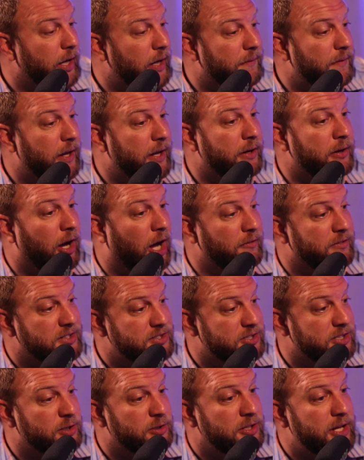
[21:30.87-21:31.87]
and then
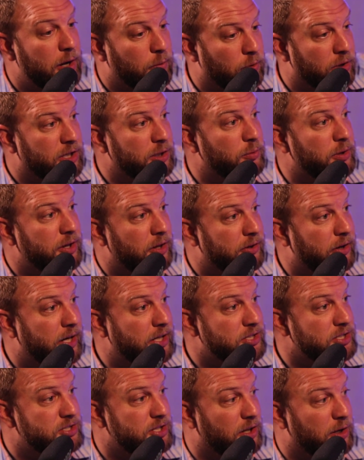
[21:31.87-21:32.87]
obviously networking with other
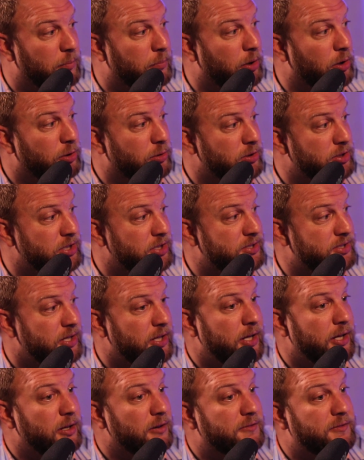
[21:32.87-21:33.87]
agents at other brokerages,
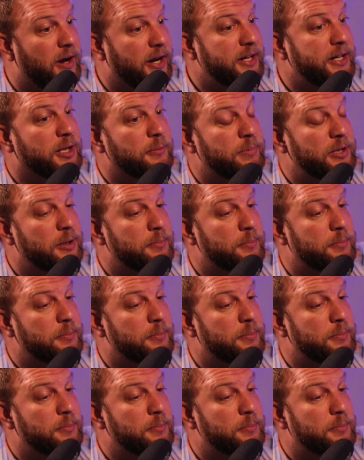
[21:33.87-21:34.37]
finding